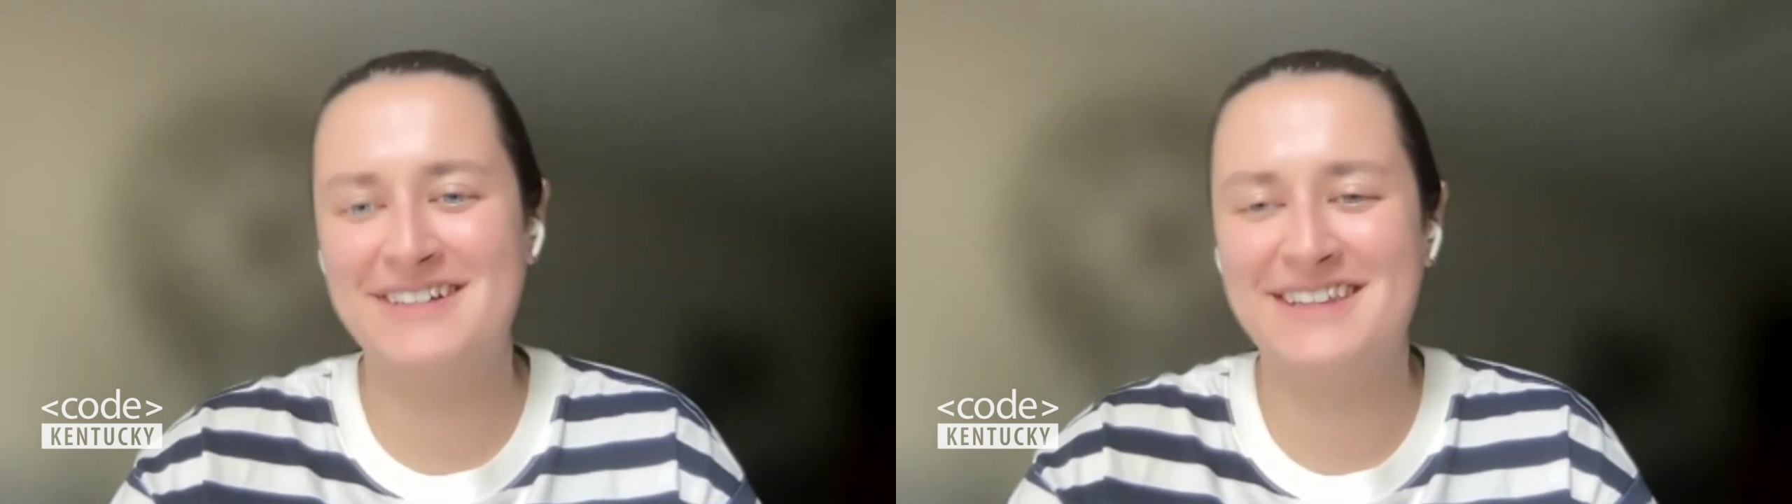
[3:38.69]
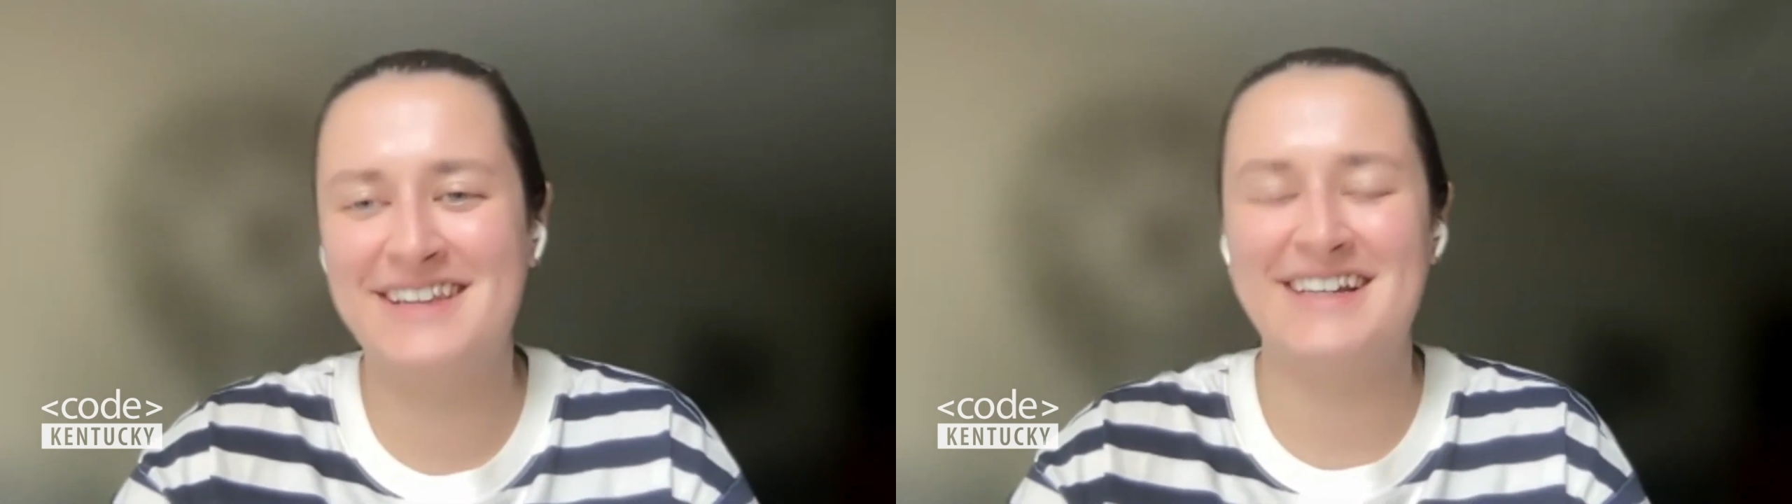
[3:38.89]

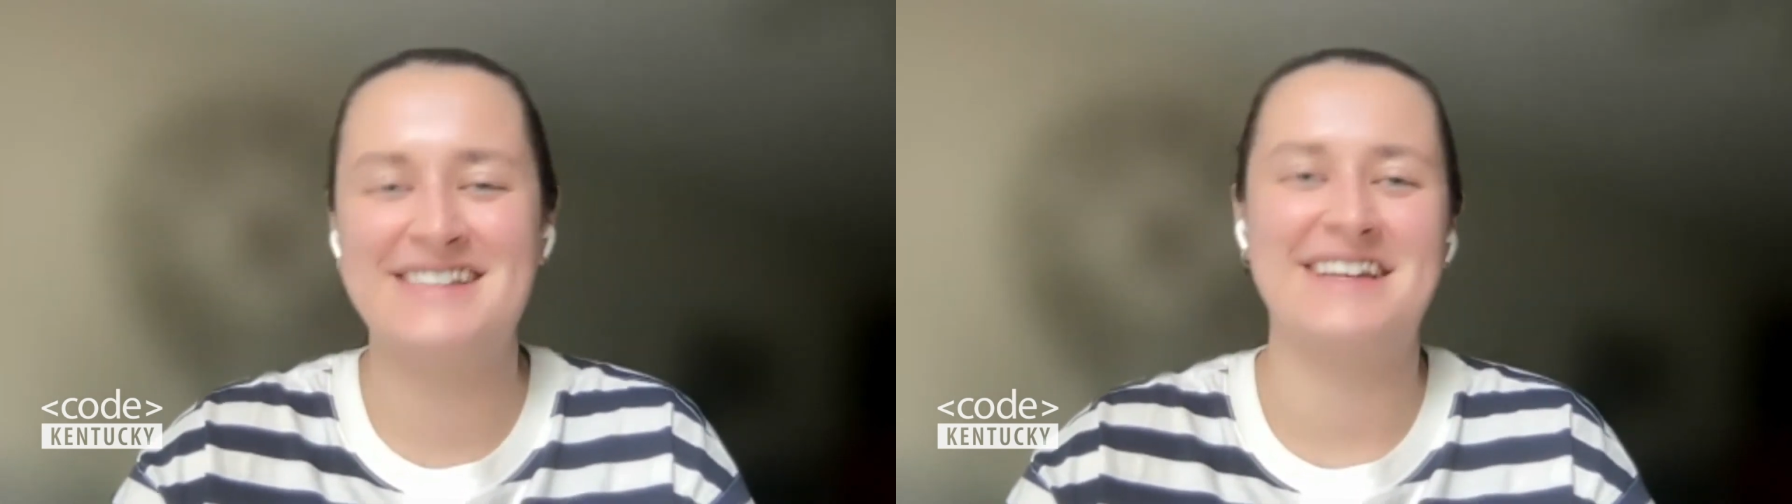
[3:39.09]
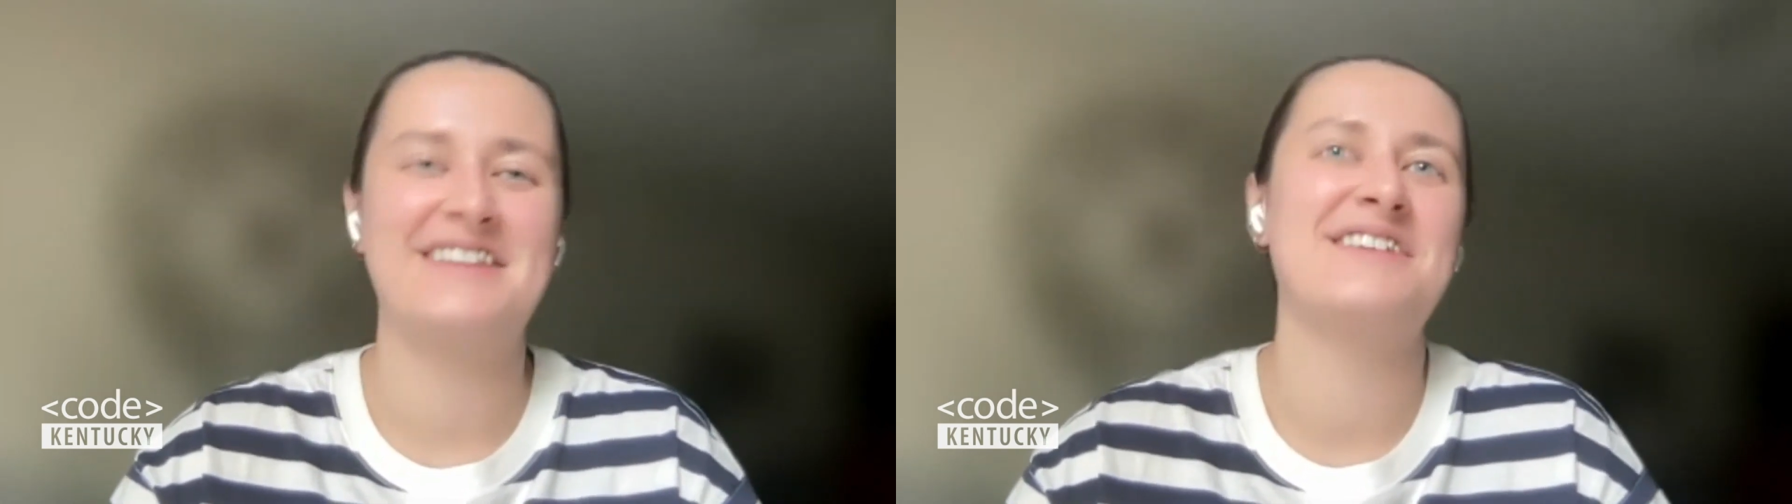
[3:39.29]
Like I
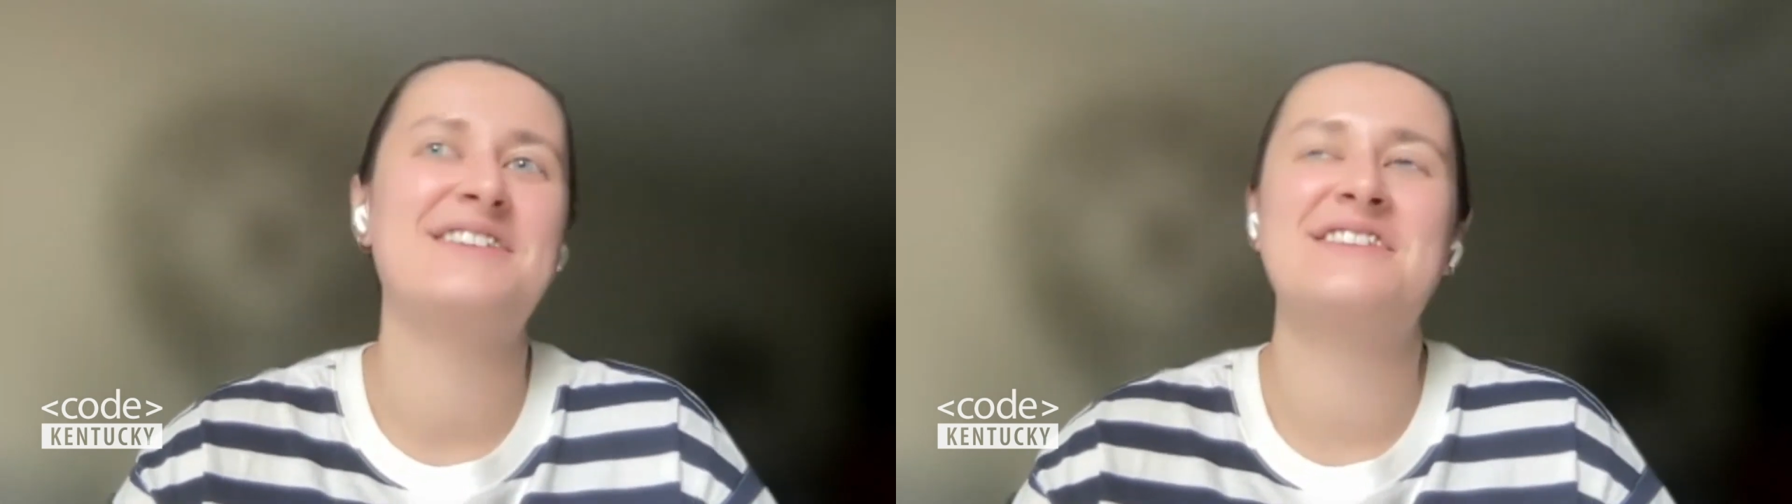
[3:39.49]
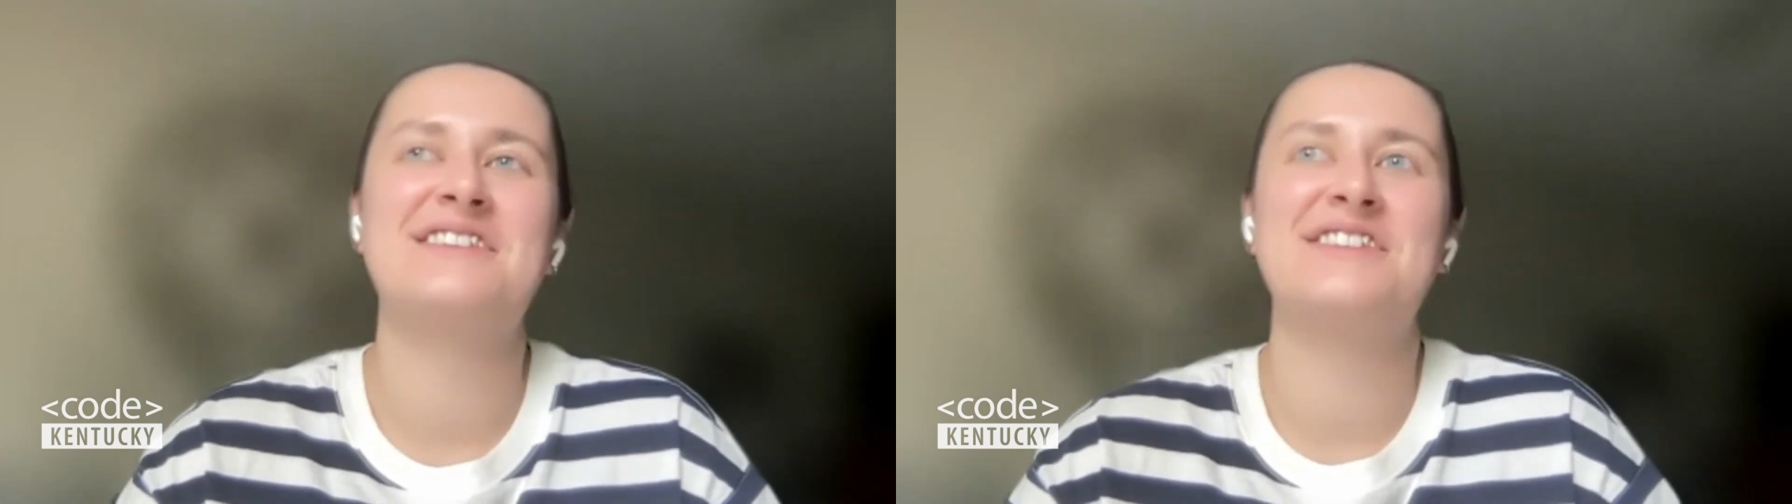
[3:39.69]
said, the